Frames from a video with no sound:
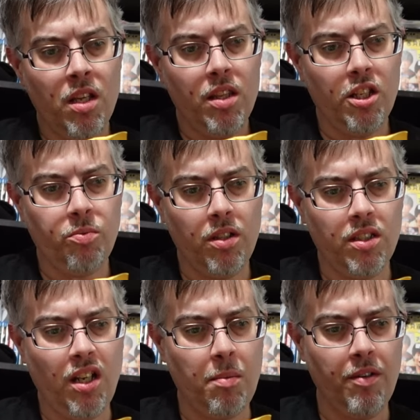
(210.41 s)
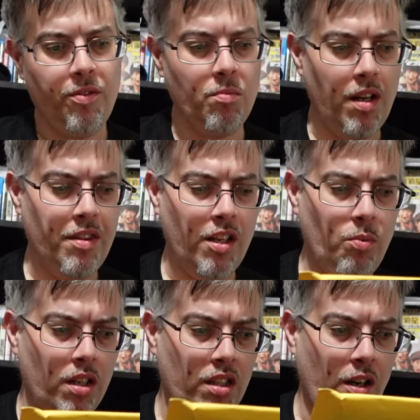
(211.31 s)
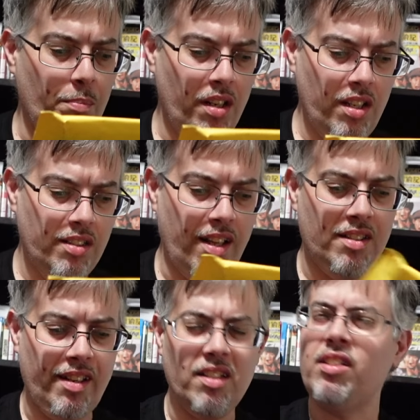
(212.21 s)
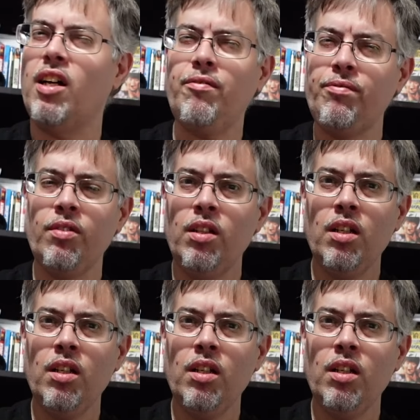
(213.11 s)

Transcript: This one's coming from, I think, one of the companies that send stuff